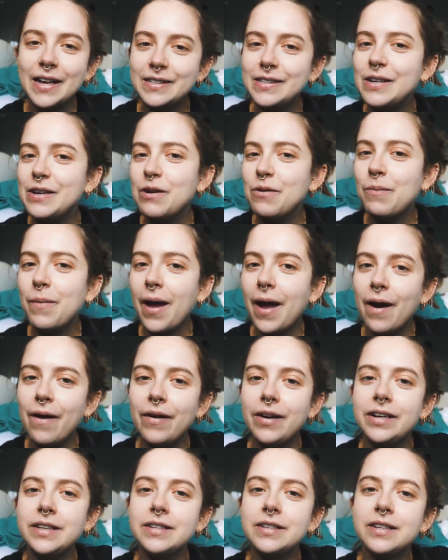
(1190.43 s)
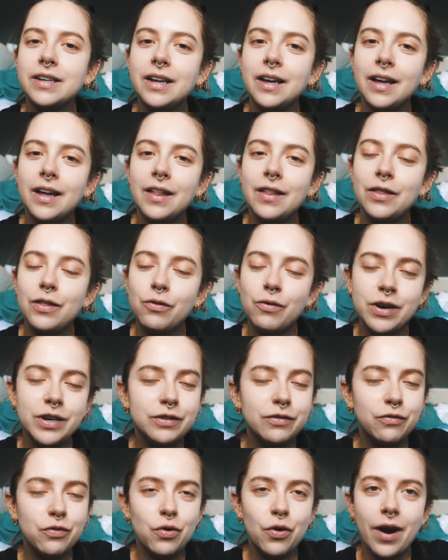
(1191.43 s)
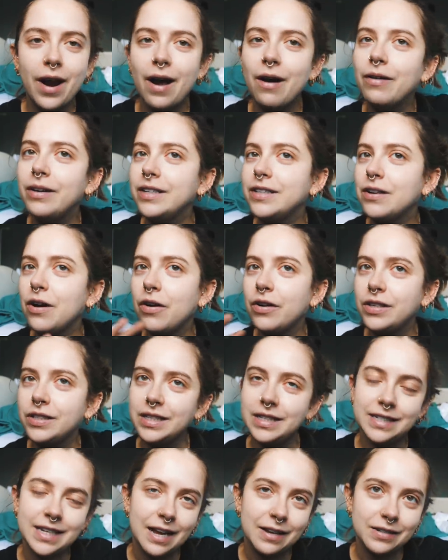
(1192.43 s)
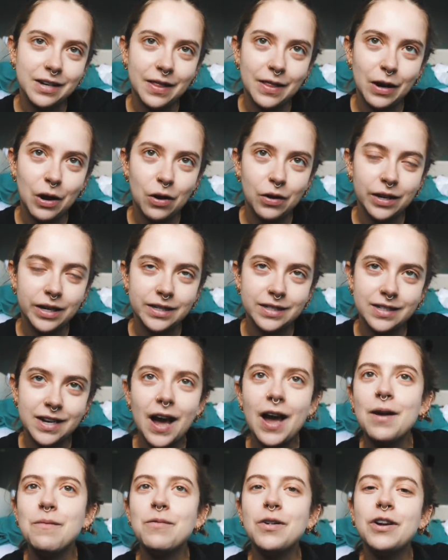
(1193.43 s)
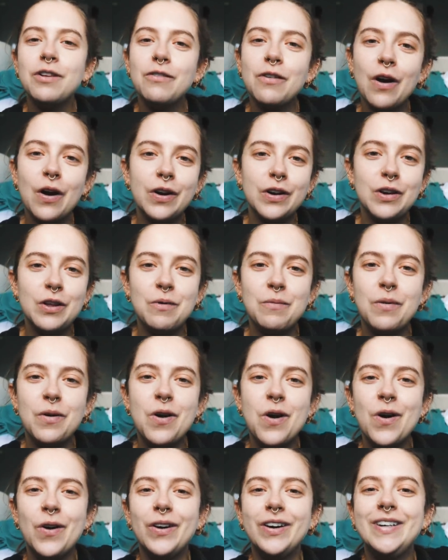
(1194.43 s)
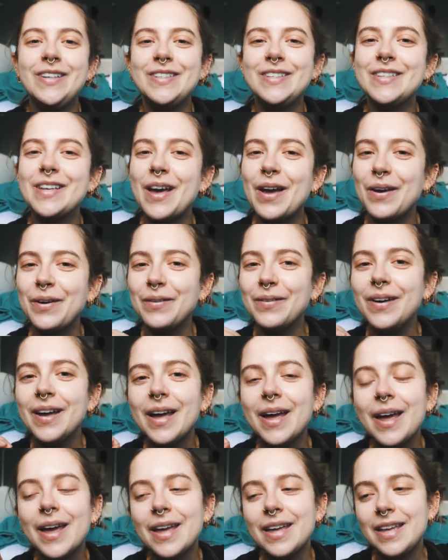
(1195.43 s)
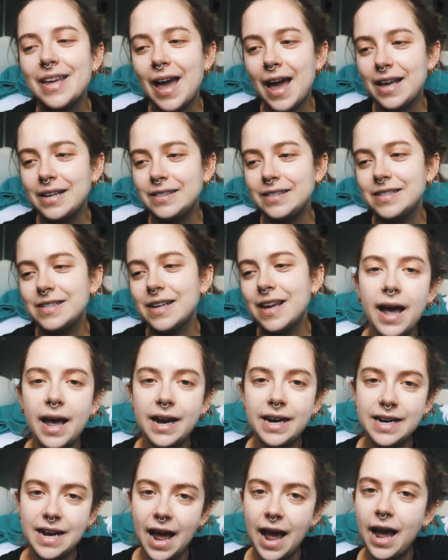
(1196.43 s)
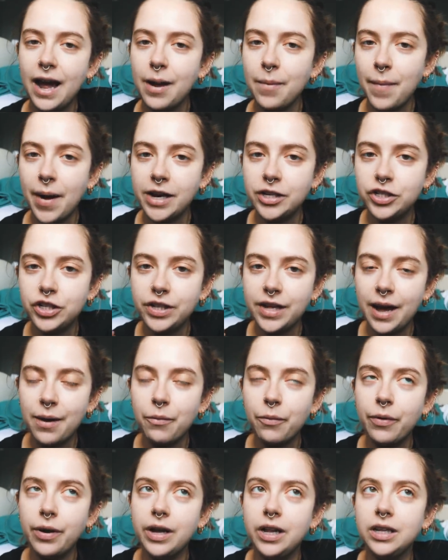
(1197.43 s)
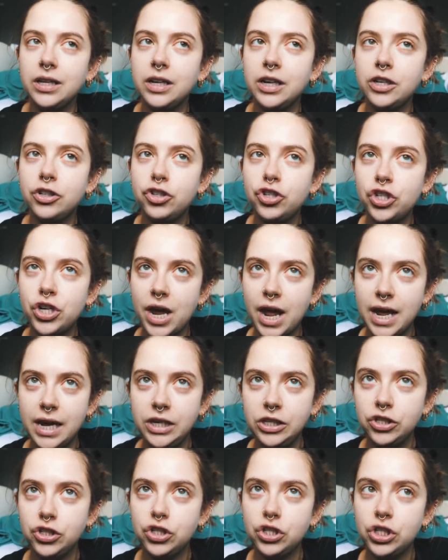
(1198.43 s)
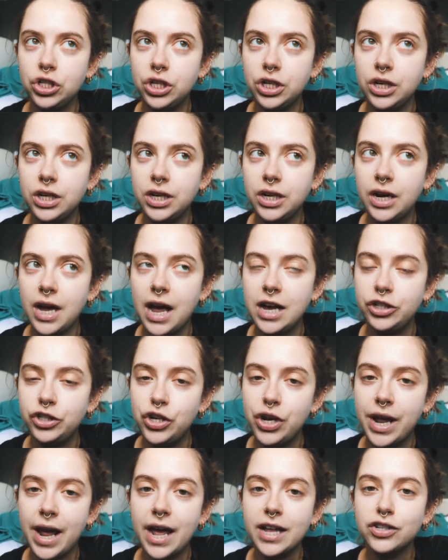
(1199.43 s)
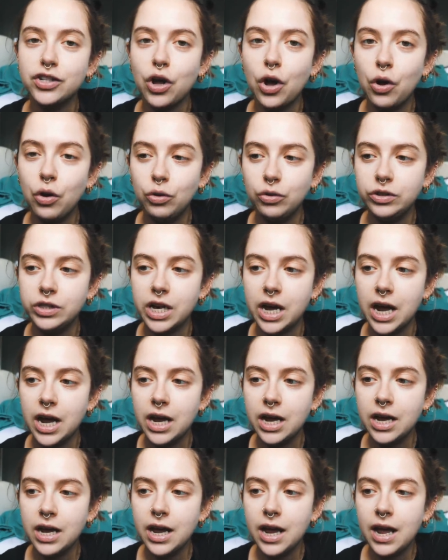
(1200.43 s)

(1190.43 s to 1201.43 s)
As a new parent, three to four hours honestly sounds like the longest time when you've got a newborn. so yes. And yeah, I imagine that will change as she gets older